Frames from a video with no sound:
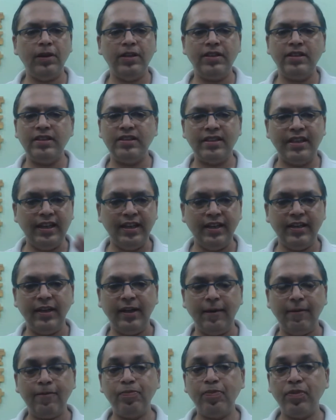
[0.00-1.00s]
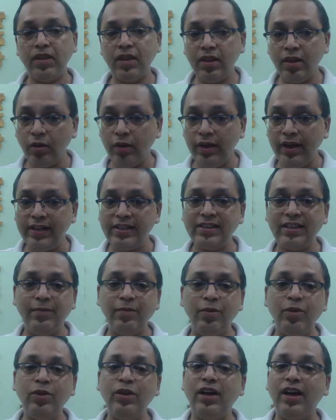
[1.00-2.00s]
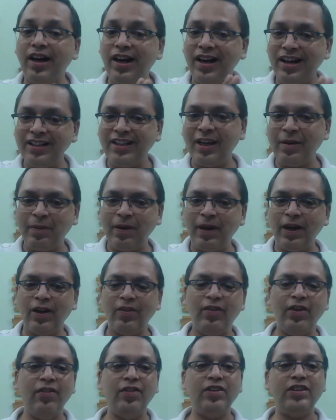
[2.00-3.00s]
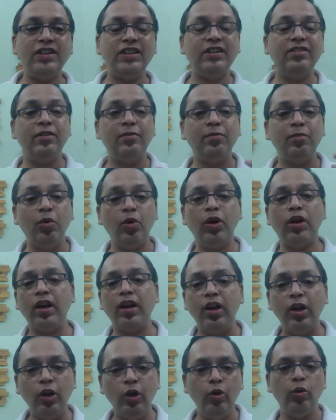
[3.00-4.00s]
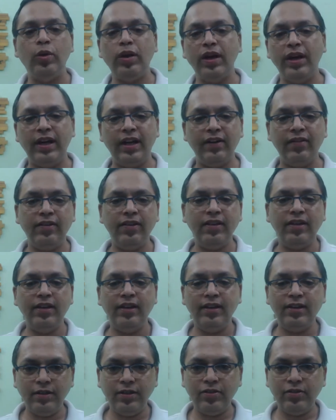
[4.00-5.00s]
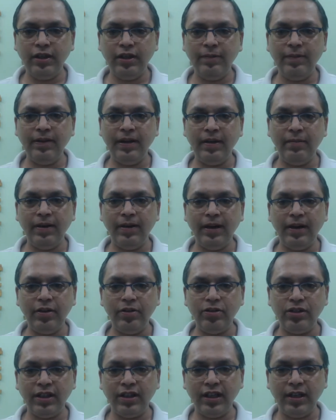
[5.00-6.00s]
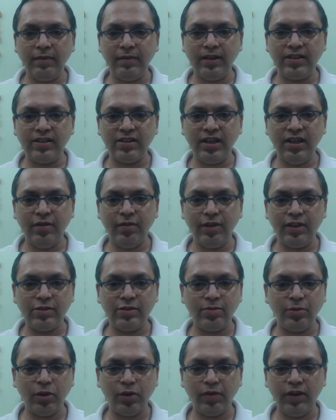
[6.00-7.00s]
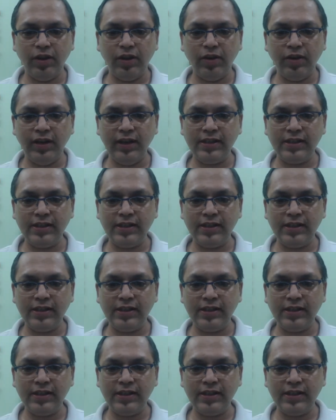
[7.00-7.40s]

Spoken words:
purchase anything. Now let's come to the other part of it, which is even more lucrative. So let me come back to sharing my screen once more with you